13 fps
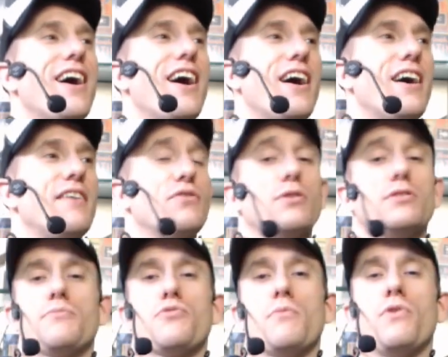uh, uh if you
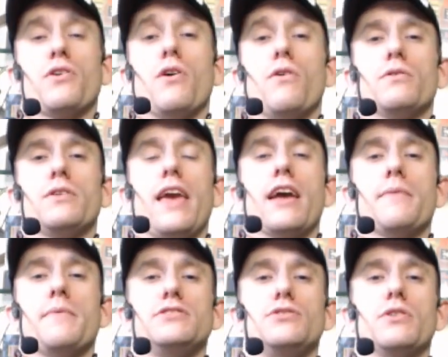enter the promo code
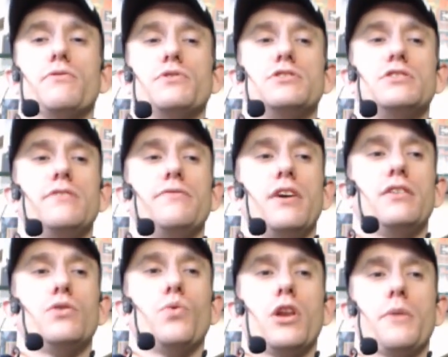cannabis you can receive a
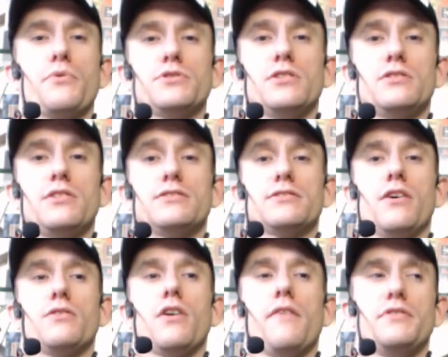20%
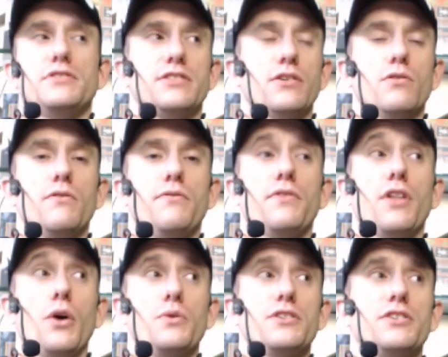discount off a single
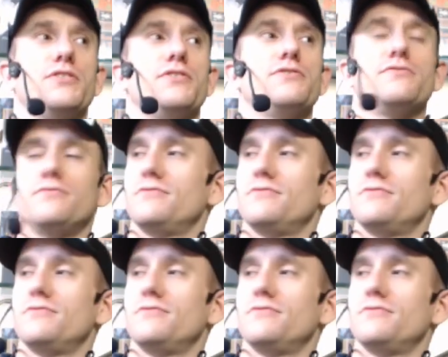float yes